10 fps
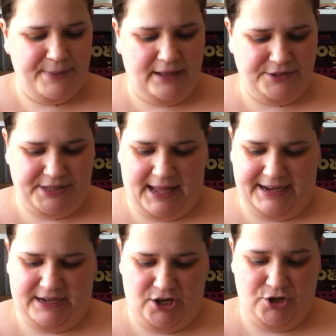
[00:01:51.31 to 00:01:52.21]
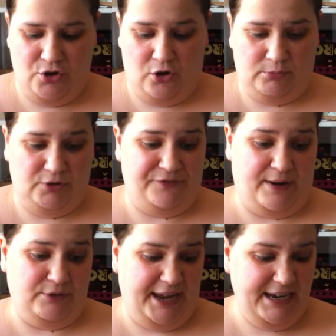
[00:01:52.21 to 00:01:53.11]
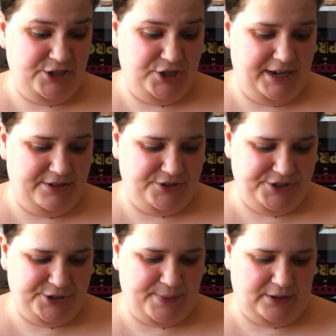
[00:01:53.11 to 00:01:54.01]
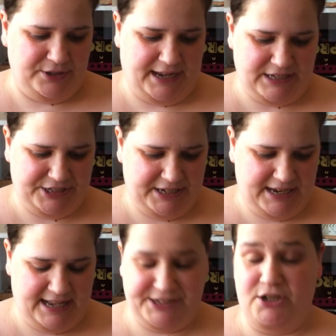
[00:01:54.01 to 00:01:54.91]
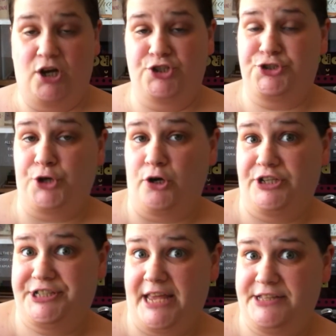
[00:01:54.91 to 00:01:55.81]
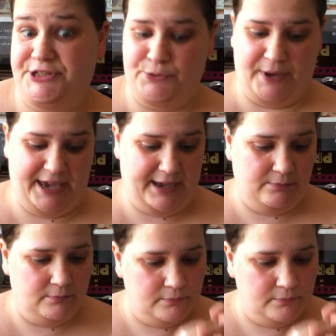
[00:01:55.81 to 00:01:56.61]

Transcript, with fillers: smells like a normal foundation. It doesn't smell nasty. It hasn't got a strong scent to it.